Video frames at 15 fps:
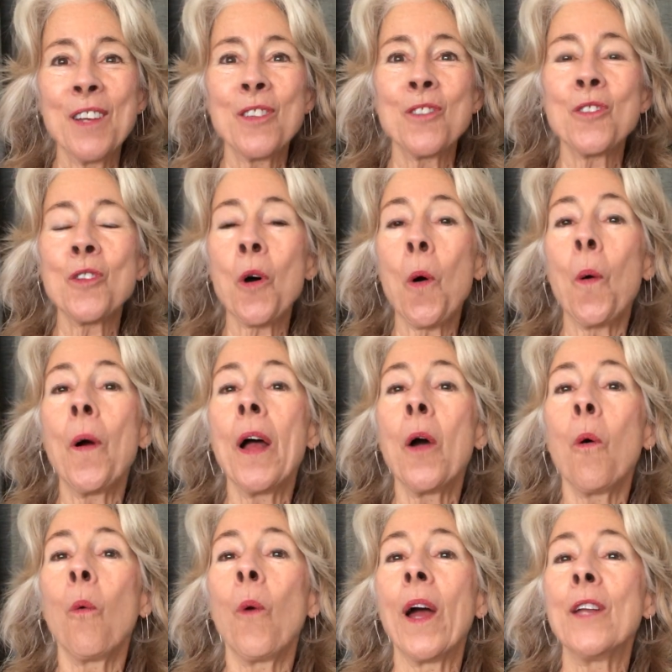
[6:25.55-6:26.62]
So
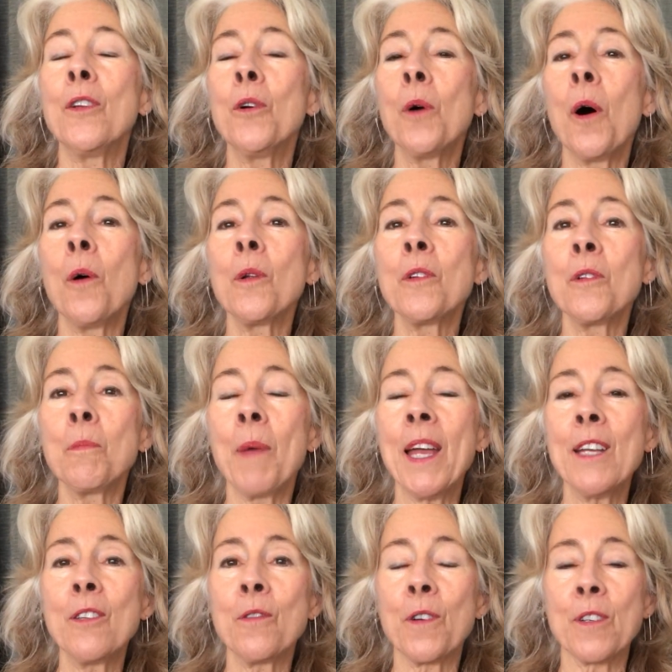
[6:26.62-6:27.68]
when you hold
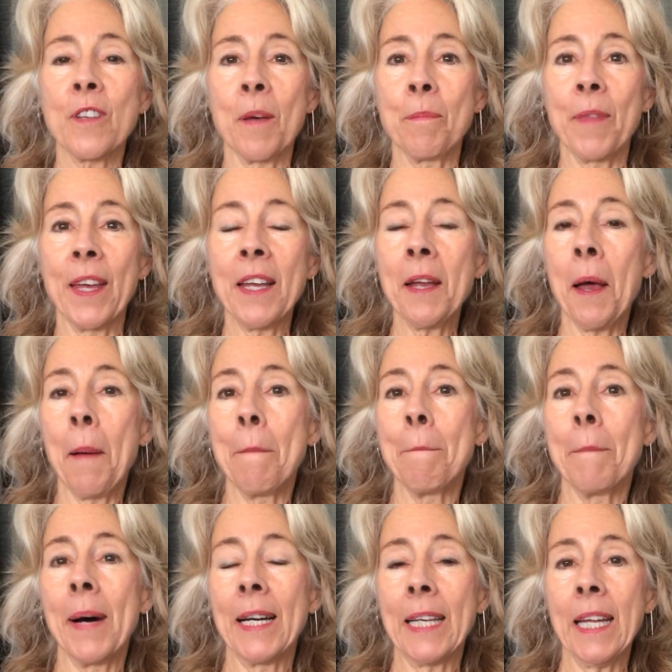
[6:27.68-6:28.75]
space for something,
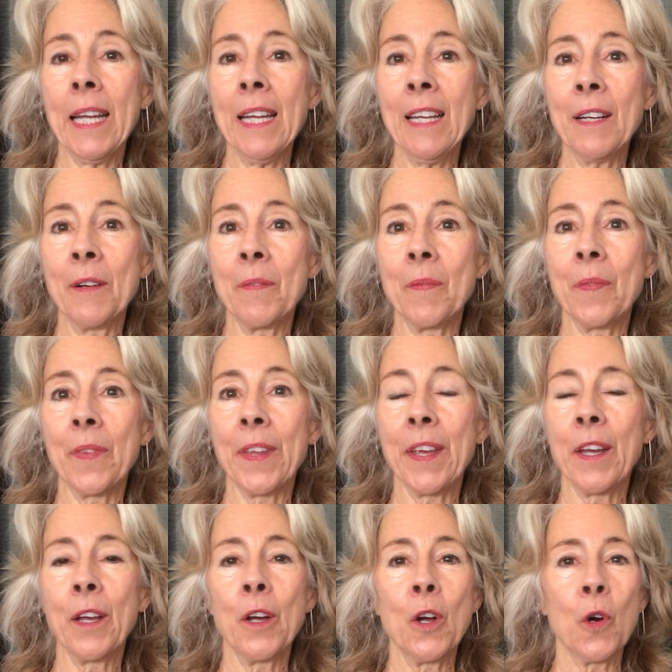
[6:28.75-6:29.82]
money,
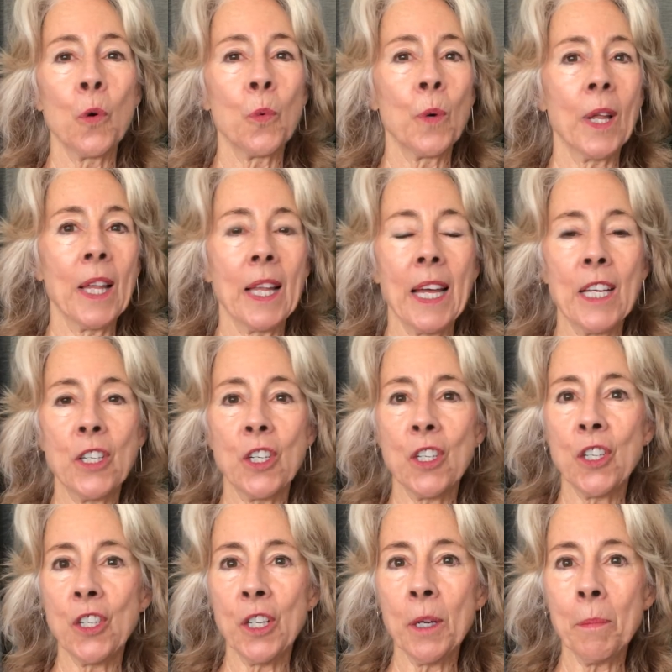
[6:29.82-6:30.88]

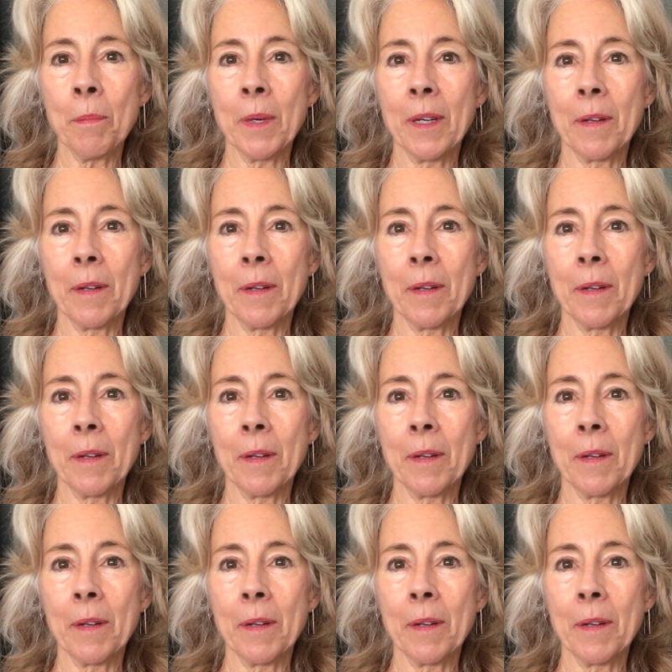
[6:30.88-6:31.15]
relationship,